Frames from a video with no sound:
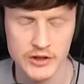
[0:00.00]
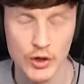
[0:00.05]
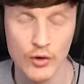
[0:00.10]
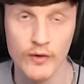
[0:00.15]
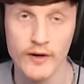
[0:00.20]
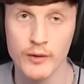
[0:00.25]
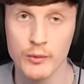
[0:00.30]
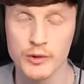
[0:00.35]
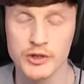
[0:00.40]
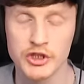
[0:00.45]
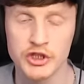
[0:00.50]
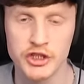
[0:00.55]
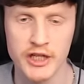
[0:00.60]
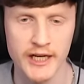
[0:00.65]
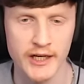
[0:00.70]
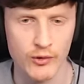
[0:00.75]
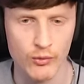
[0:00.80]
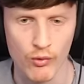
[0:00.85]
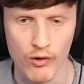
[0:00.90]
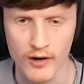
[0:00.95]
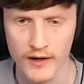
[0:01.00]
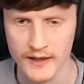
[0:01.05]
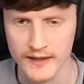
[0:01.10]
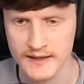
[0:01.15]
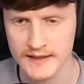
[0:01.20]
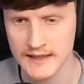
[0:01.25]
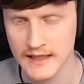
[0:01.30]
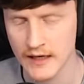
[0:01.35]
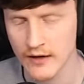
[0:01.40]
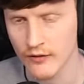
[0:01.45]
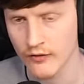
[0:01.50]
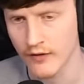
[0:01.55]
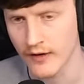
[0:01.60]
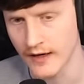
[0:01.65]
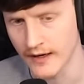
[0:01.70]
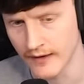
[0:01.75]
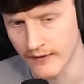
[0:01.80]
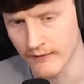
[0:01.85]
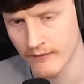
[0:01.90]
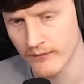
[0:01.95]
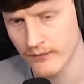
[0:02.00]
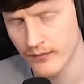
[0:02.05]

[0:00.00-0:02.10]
Sorry, it was Jake Ryan Southgate.